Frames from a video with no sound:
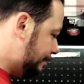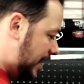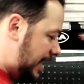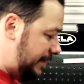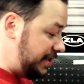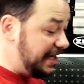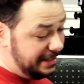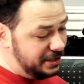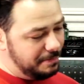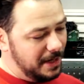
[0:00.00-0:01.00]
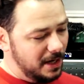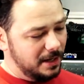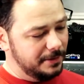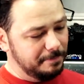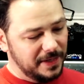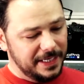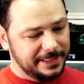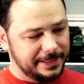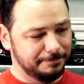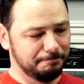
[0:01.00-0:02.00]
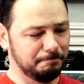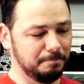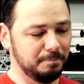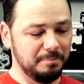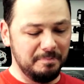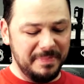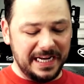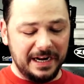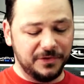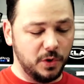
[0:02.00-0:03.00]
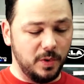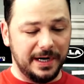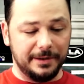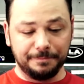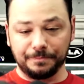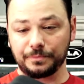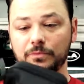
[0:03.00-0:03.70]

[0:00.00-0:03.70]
It's not small, but it's big enough to where